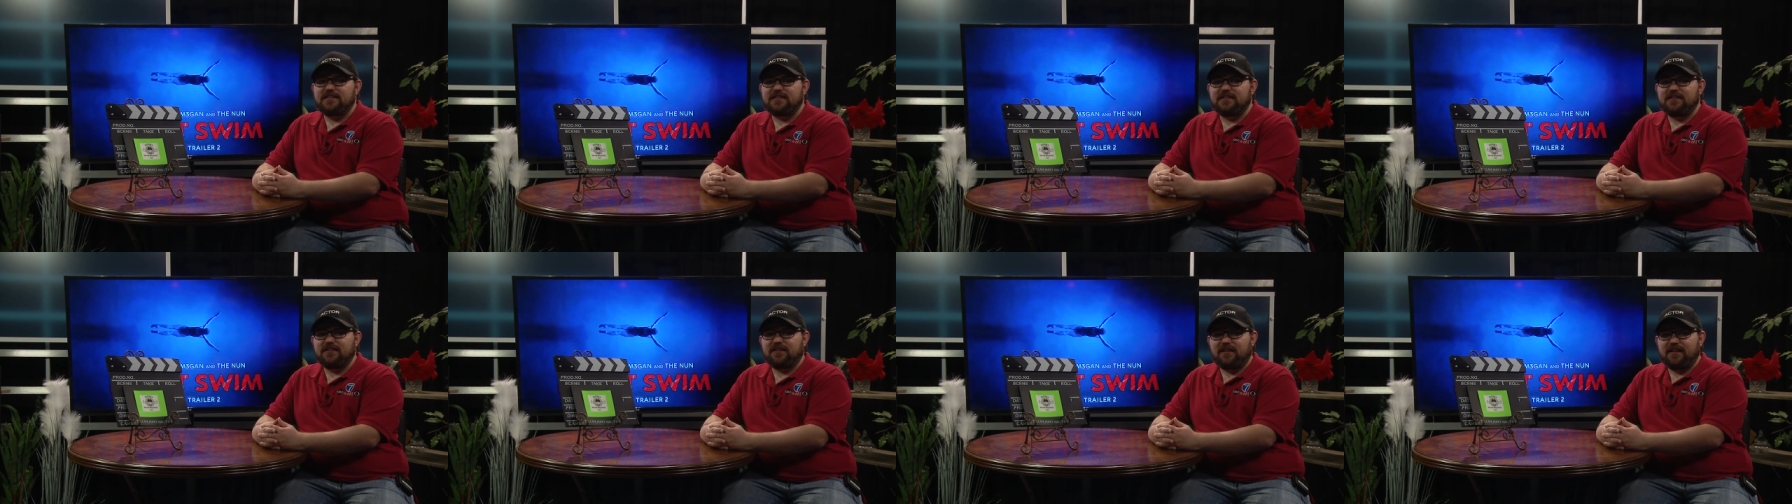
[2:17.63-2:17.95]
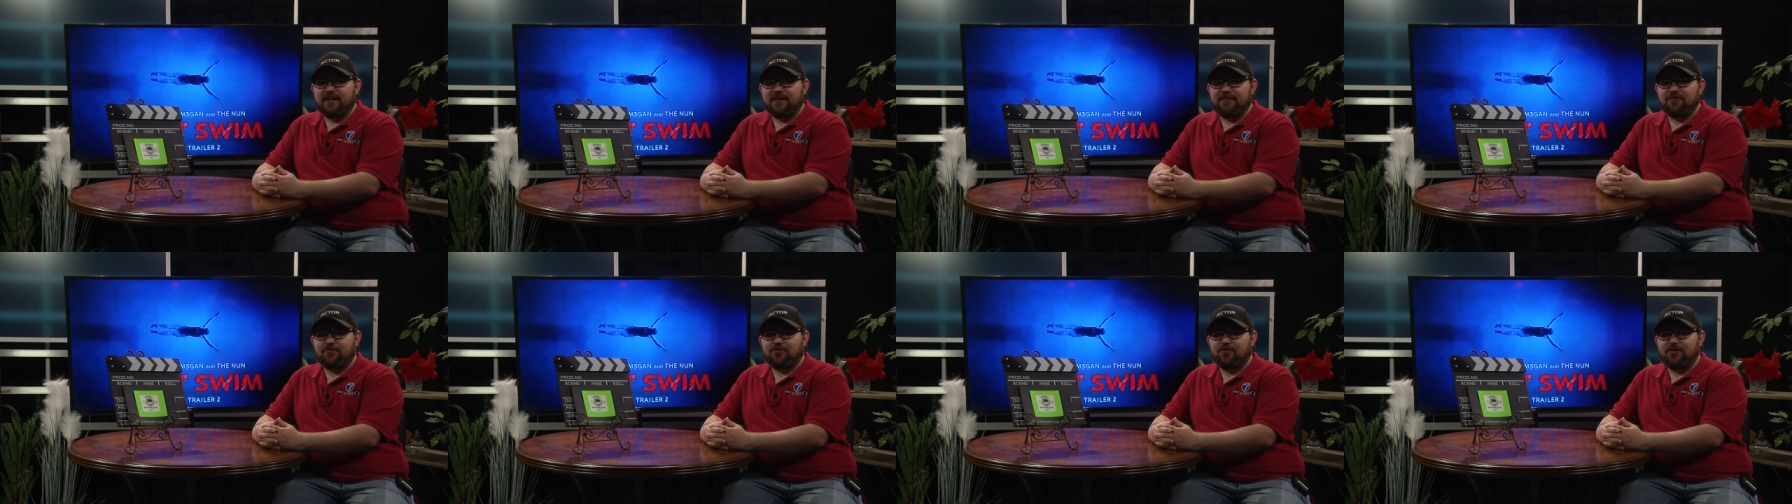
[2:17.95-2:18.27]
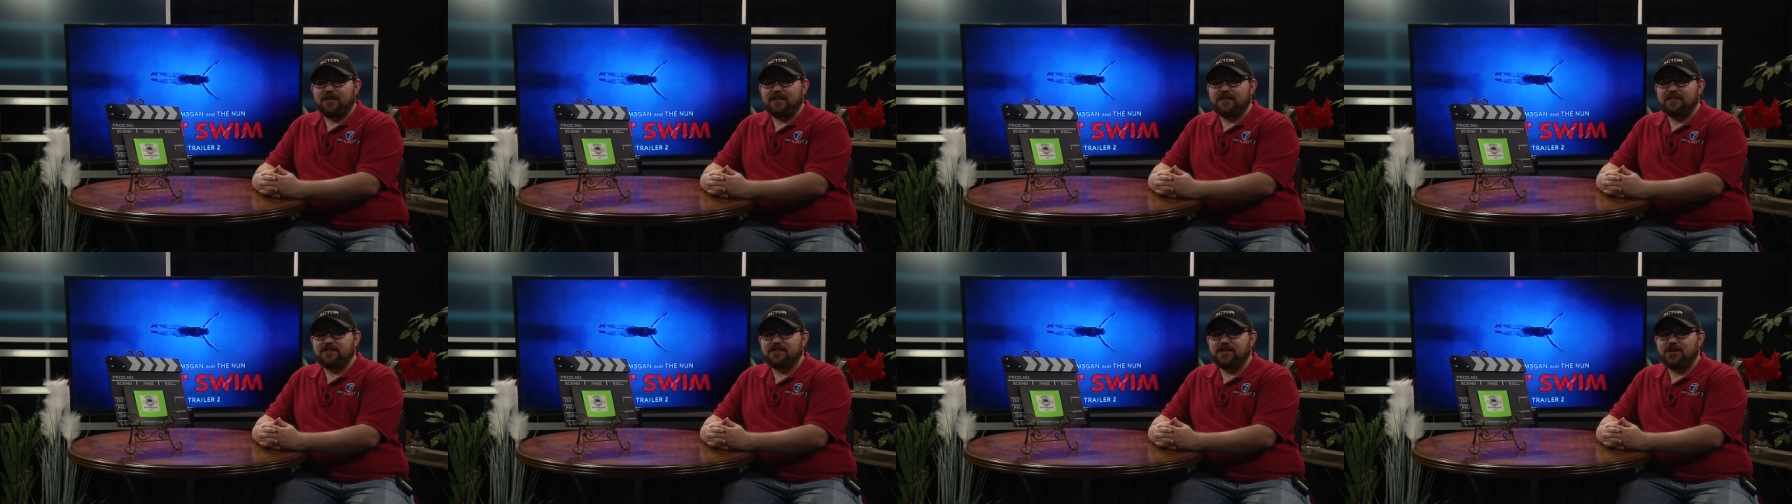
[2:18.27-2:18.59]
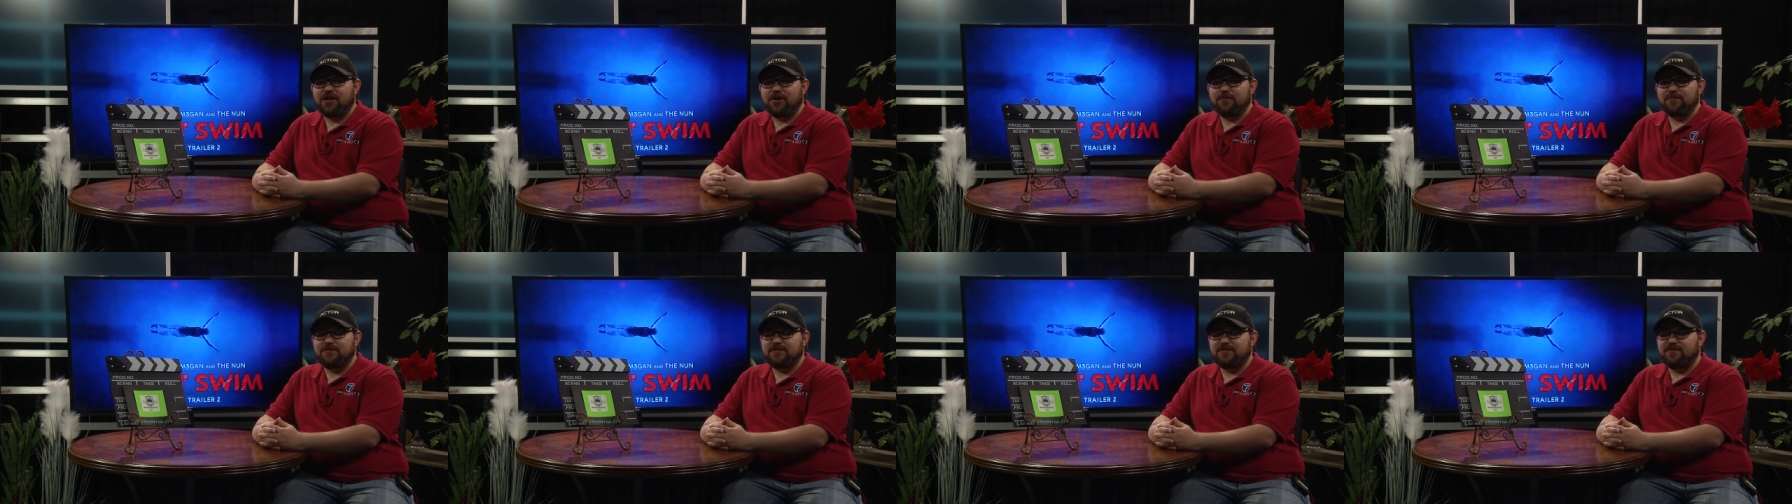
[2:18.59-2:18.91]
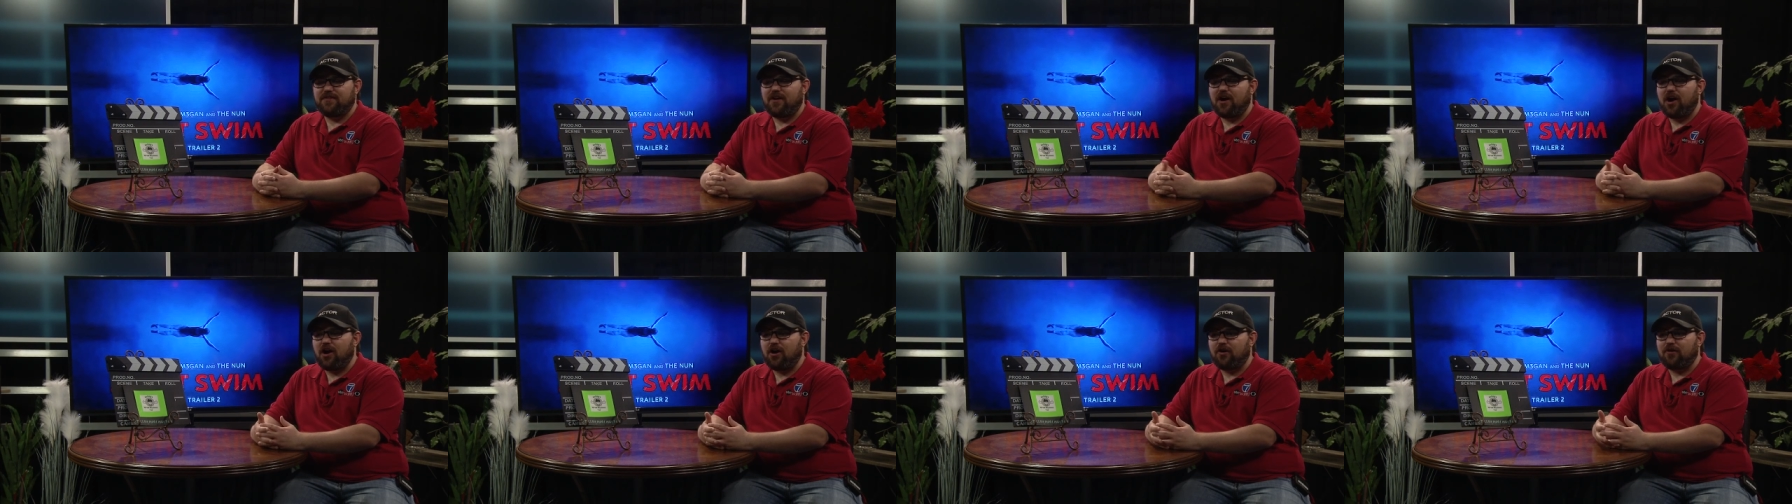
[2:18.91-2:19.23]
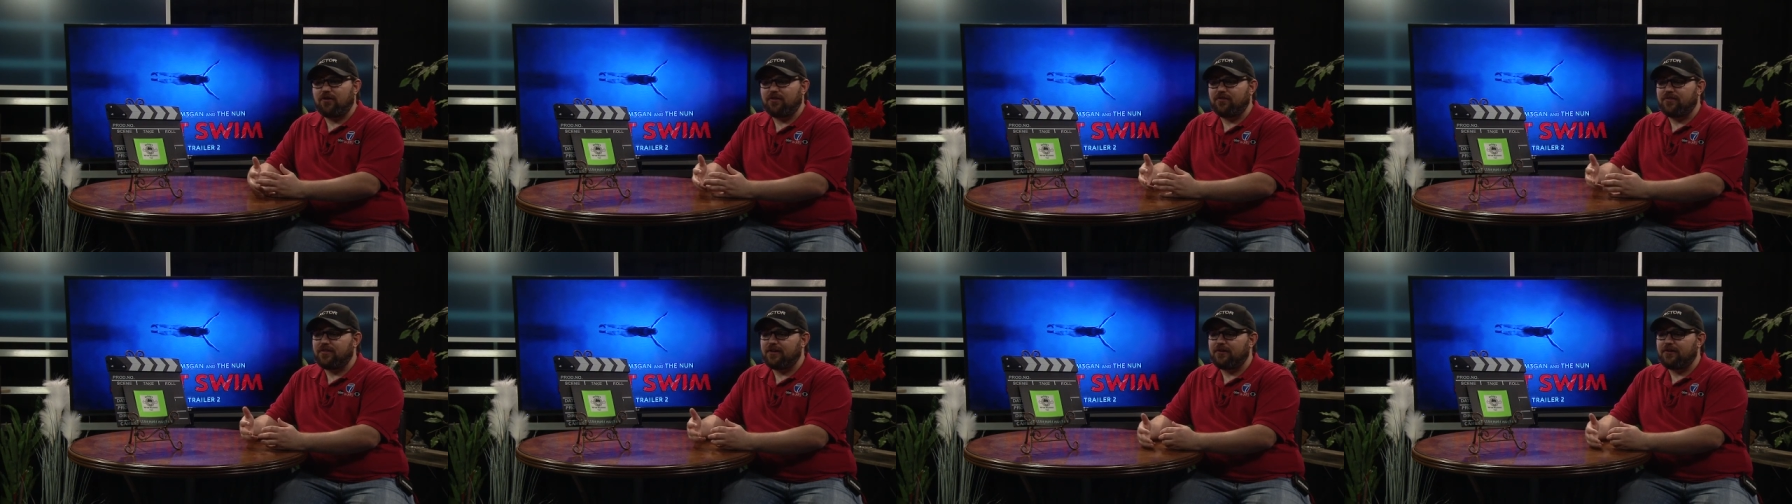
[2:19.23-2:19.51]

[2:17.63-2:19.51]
to deliver in terms of horror.